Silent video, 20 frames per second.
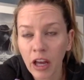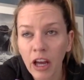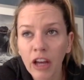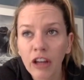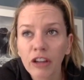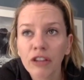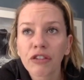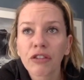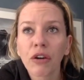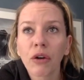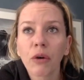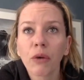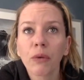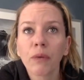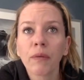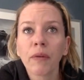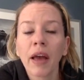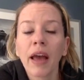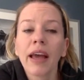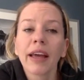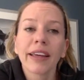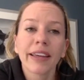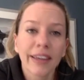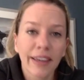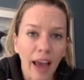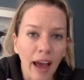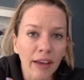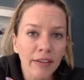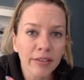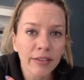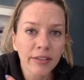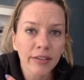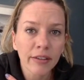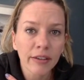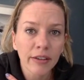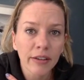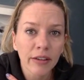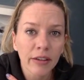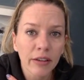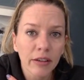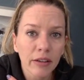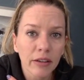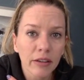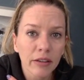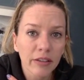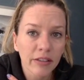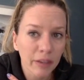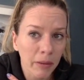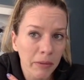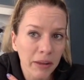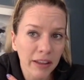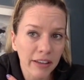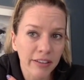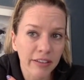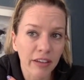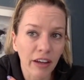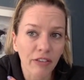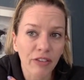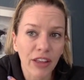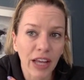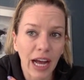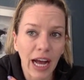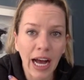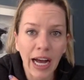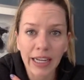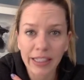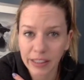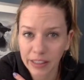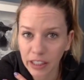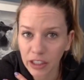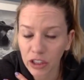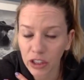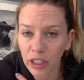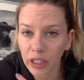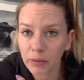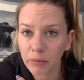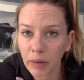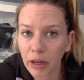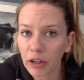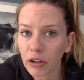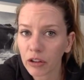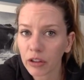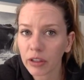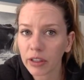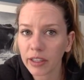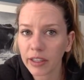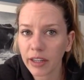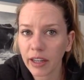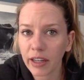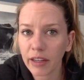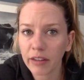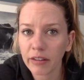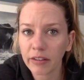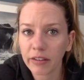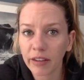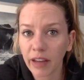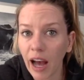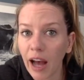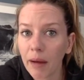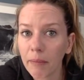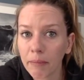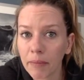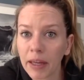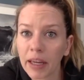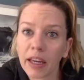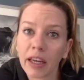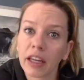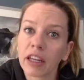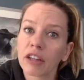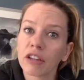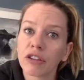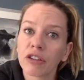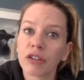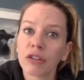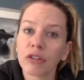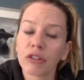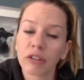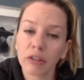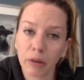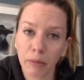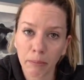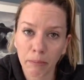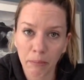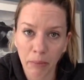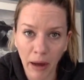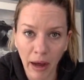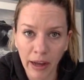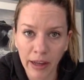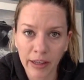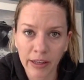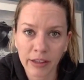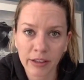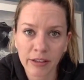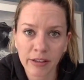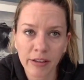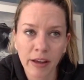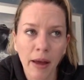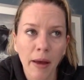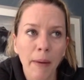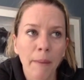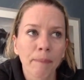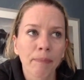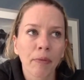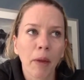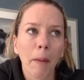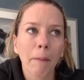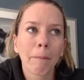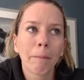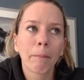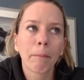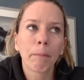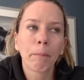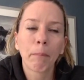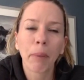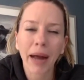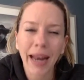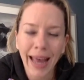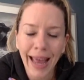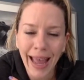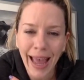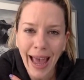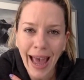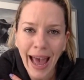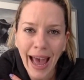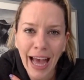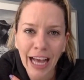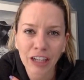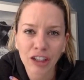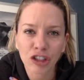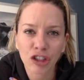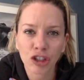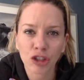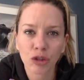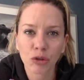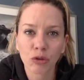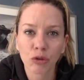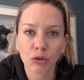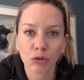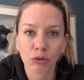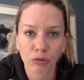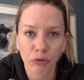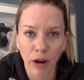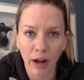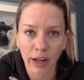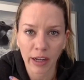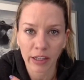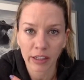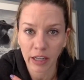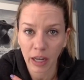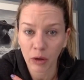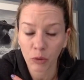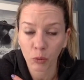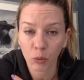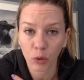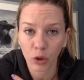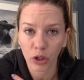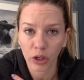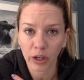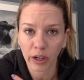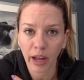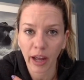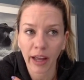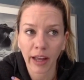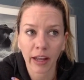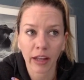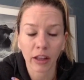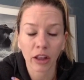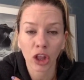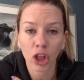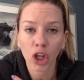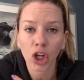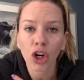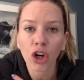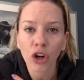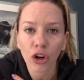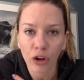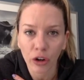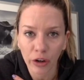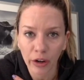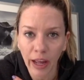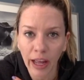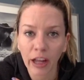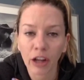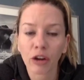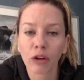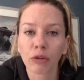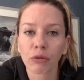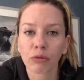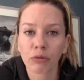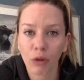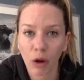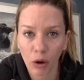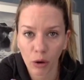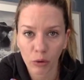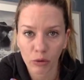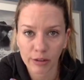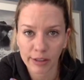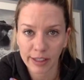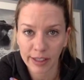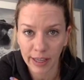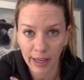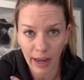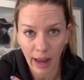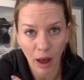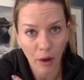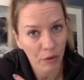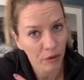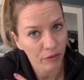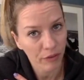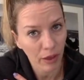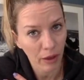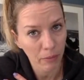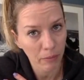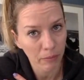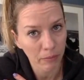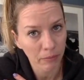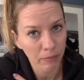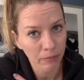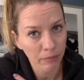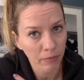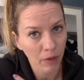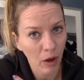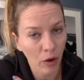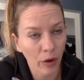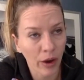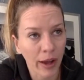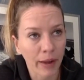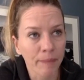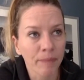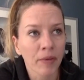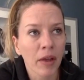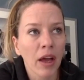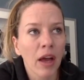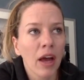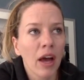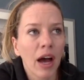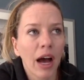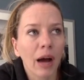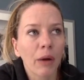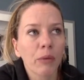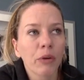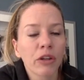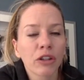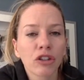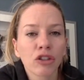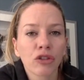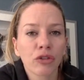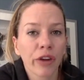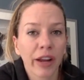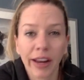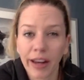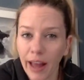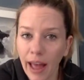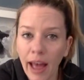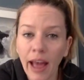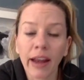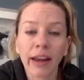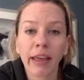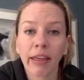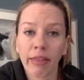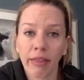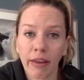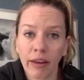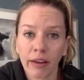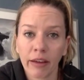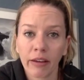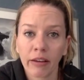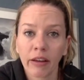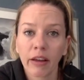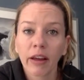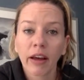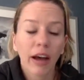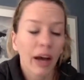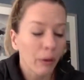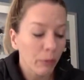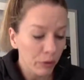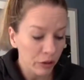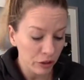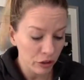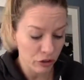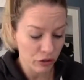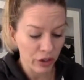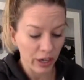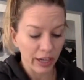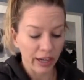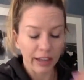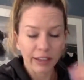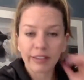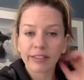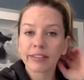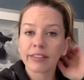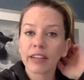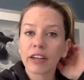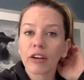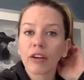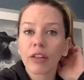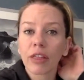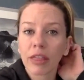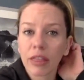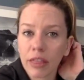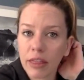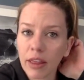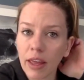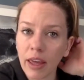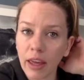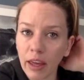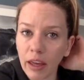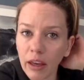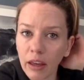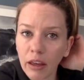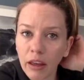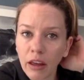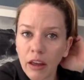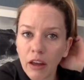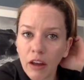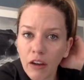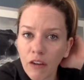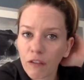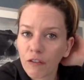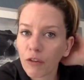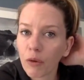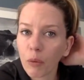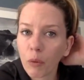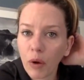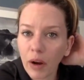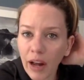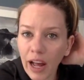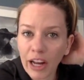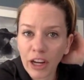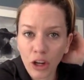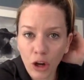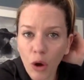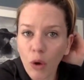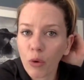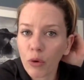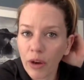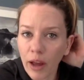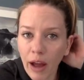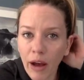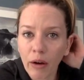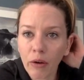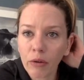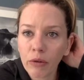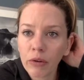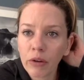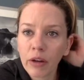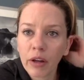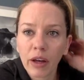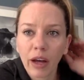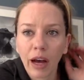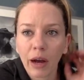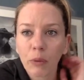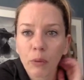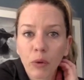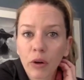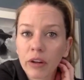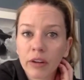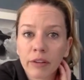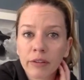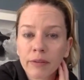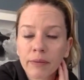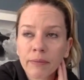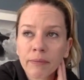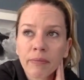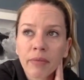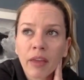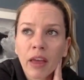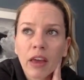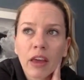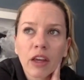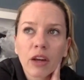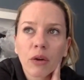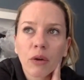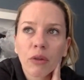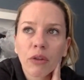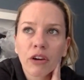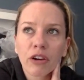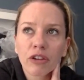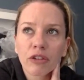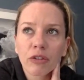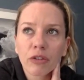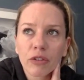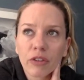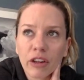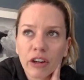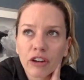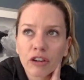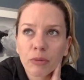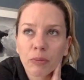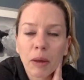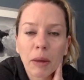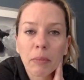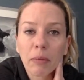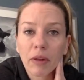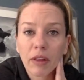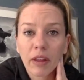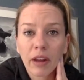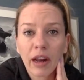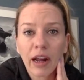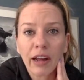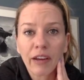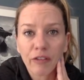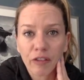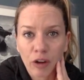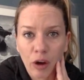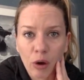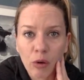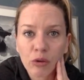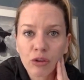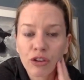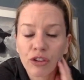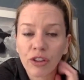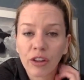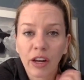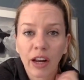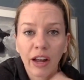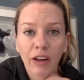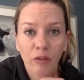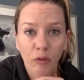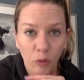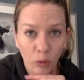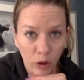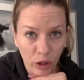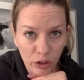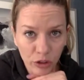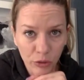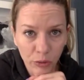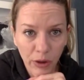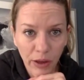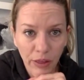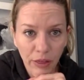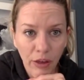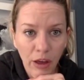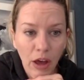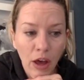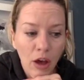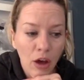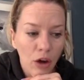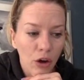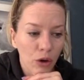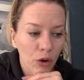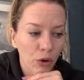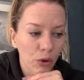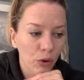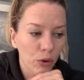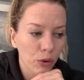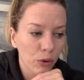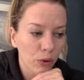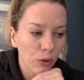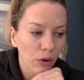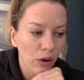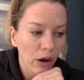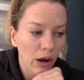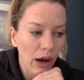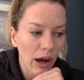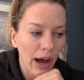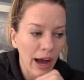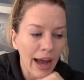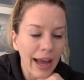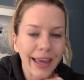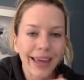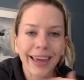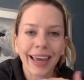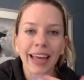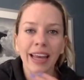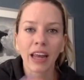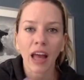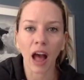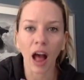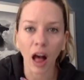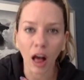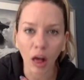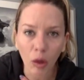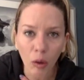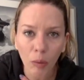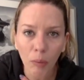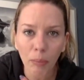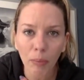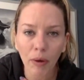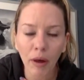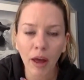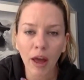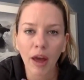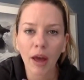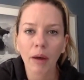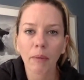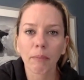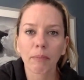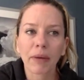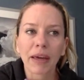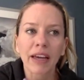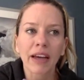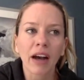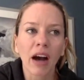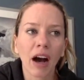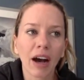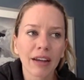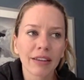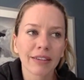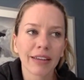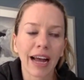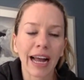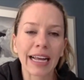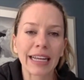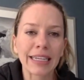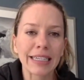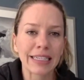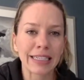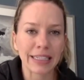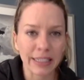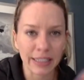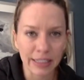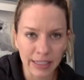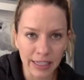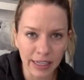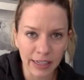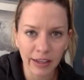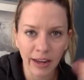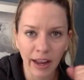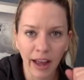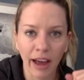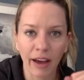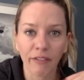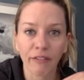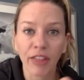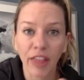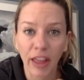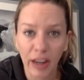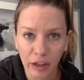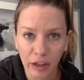So yes, some of the stuff that I did in my early days got me into some binds, but I had to grind and work and learn and grow to get out of them. Okay. I wouldn't trade anything. I wouldn't trade a single thing for what I know now. I wouldn't. There's people that I have coached, that I've worked with, who I can help because I didn't have their